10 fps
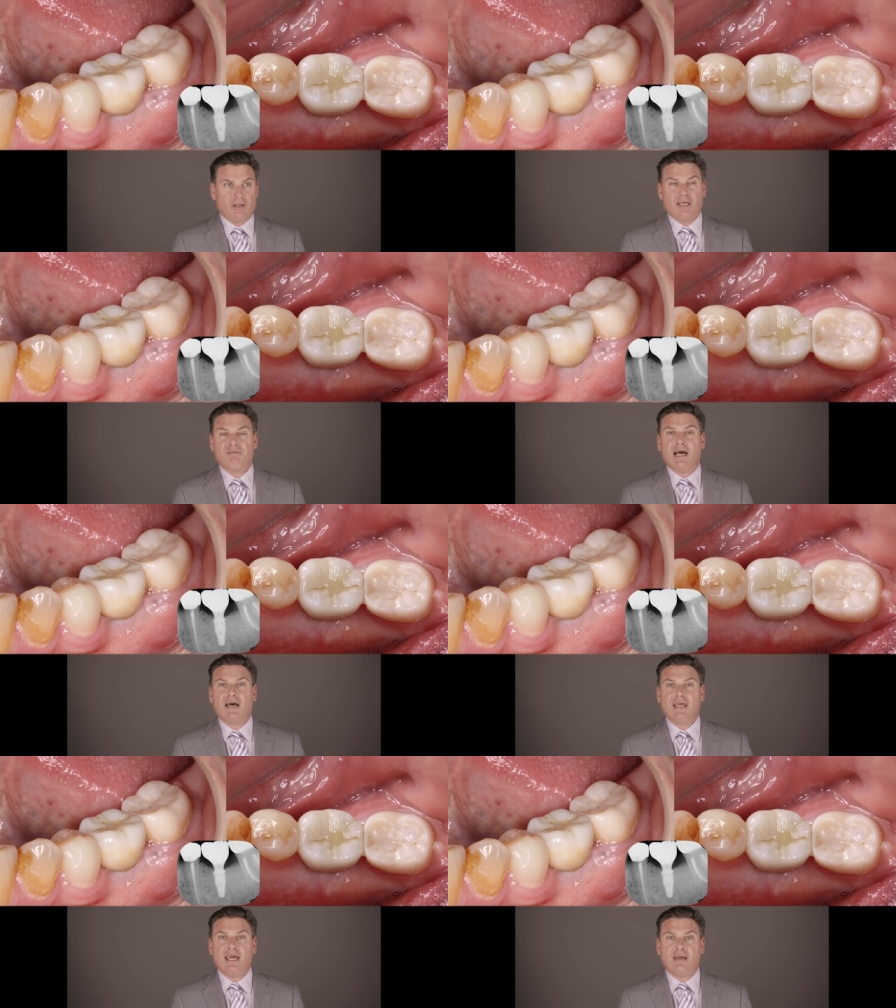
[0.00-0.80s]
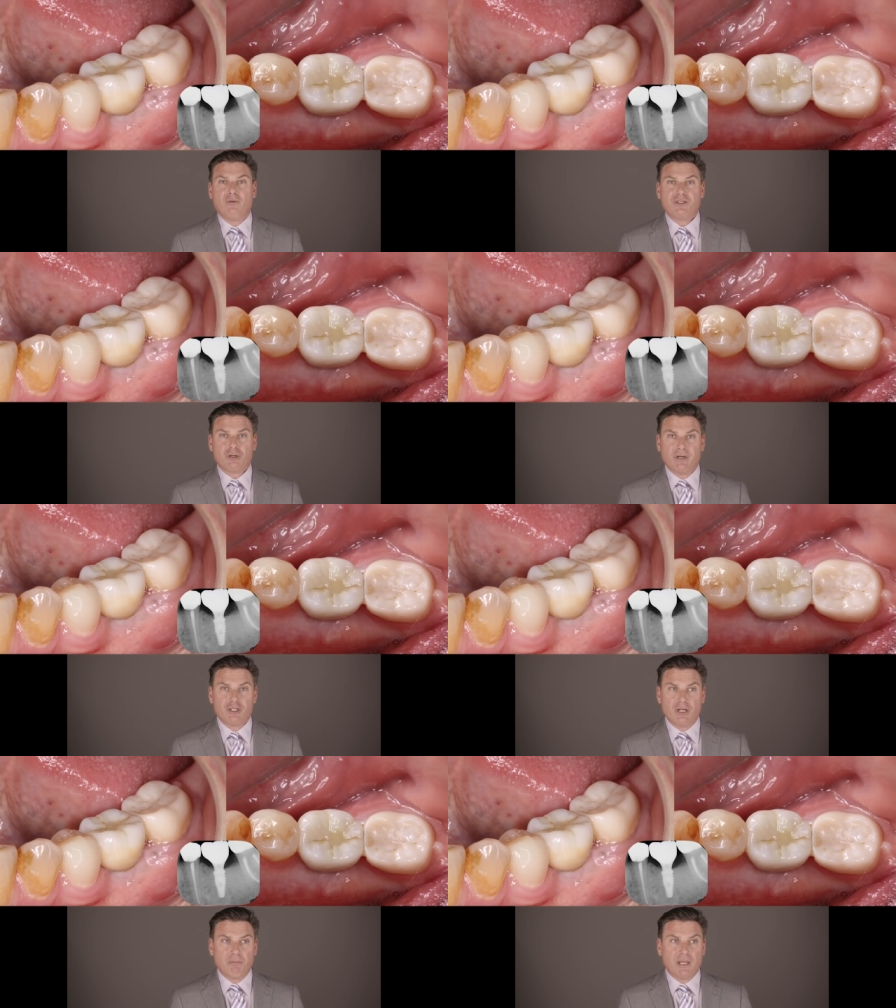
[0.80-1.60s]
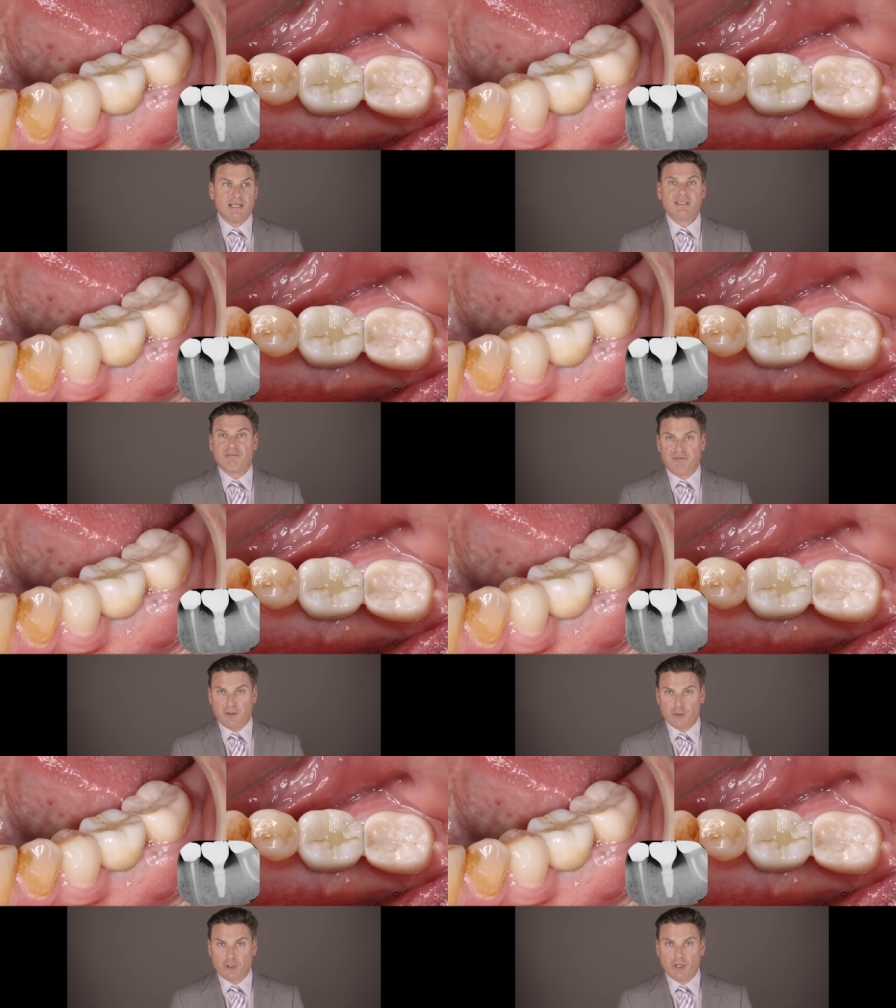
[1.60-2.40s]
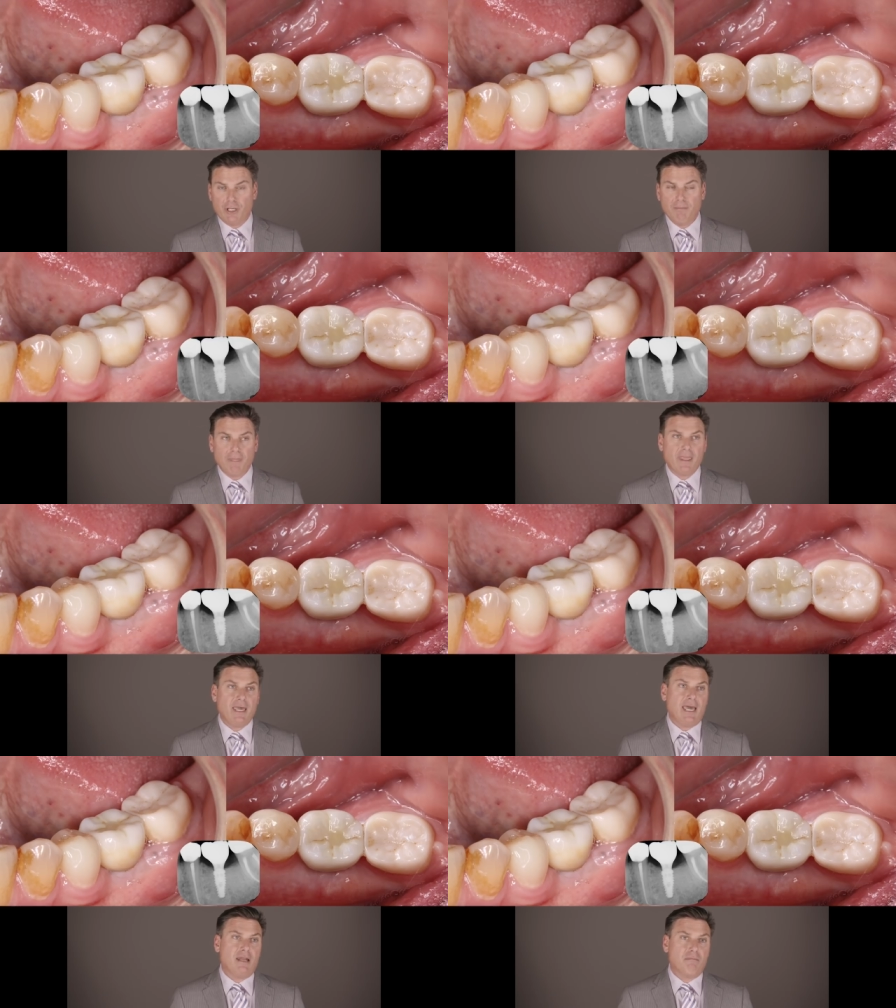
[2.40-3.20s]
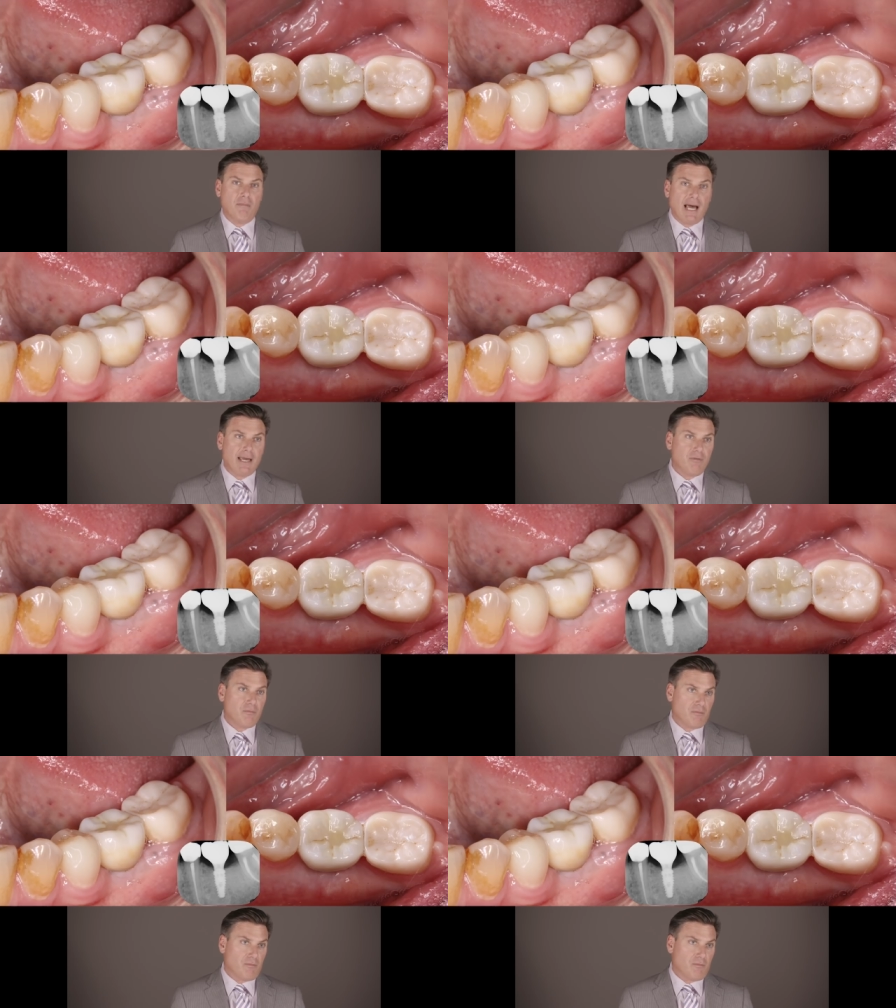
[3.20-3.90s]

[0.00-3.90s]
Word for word: They've got a restoration in place that feels good. And in my